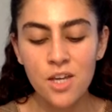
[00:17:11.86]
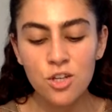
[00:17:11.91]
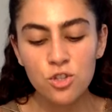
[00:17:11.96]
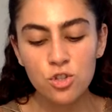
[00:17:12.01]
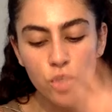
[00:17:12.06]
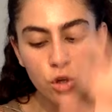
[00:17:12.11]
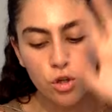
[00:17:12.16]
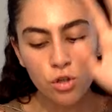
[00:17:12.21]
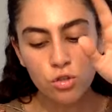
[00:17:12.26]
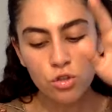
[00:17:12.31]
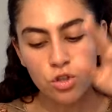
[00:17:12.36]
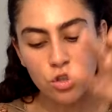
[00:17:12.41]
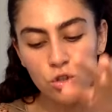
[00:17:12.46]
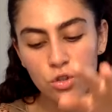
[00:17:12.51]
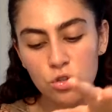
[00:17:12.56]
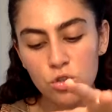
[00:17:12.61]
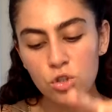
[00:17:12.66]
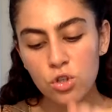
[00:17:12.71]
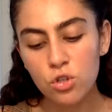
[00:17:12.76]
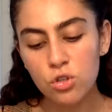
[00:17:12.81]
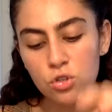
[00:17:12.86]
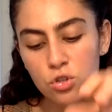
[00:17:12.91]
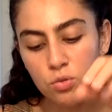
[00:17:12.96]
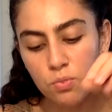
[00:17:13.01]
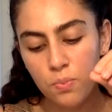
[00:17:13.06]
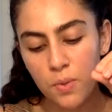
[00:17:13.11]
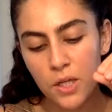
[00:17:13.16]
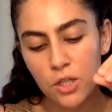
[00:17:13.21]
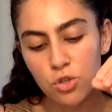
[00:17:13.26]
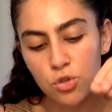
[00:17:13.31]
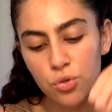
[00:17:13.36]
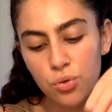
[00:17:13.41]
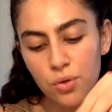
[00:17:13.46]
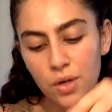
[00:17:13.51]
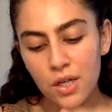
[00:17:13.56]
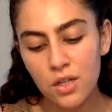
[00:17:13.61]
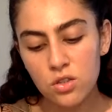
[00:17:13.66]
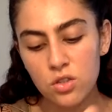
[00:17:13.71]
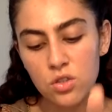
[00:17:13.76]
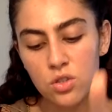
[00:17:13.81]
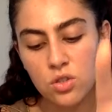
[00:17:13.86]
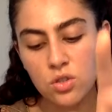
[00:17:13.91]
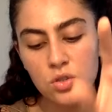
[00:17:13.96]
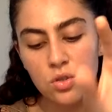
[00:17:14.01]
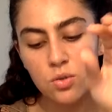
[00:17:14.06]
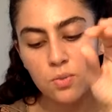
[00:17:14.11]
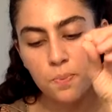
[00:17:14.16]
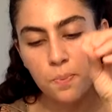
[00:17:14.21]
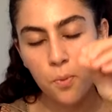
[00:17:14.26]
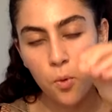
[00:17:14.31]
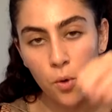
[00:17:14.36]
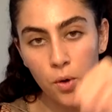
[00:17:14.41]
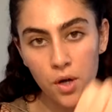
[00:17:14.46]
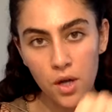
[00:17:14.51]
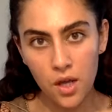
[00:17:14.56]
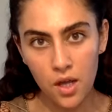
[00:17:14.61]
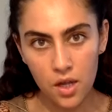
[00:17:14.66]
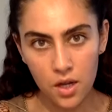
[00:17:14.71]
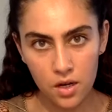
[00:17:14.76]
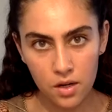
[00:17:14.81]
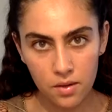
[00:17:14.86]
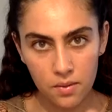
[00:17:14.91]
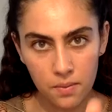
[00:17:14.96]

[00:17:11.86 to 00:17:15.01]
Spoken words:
So you're being transported